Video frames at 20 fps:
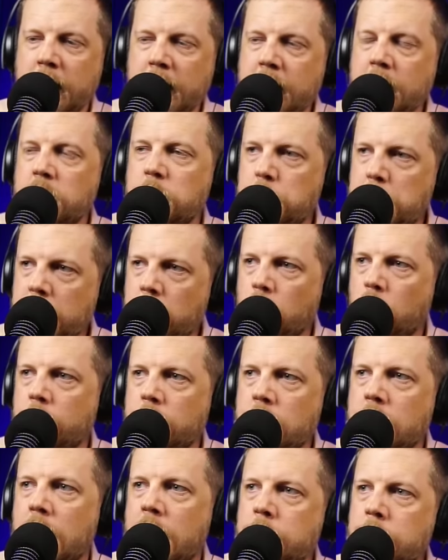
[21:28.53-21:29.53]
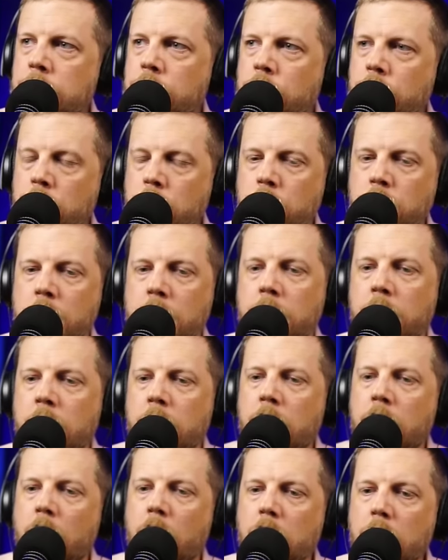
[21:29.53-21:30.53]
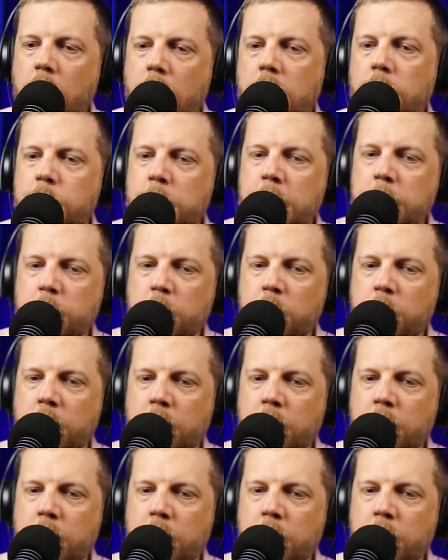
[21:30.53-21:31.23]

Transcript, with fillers: it gets bigger over time as you use it. A lot of people,